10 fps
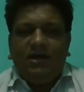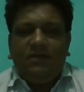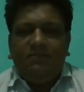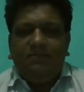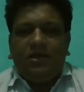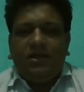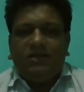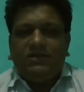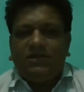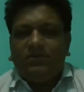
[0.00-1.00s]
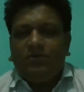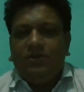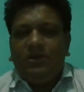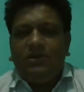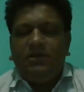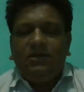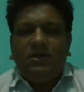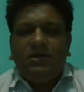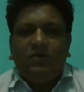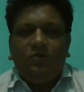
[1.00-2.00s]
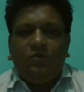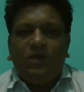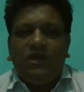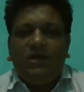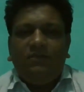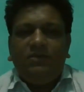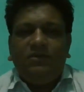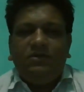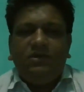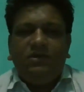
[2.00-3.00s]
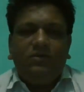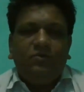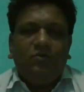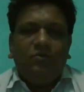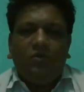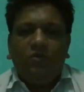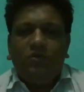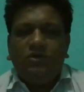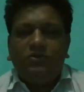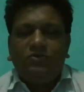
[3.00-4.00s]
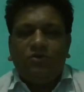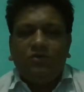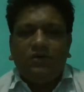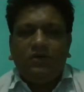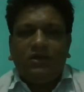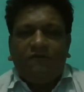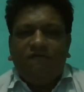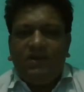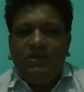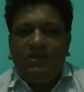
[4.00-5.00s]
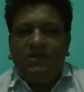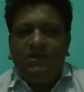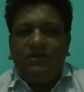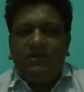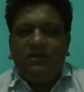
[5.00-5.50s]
I am lecturer Tori, welcoming you all to our very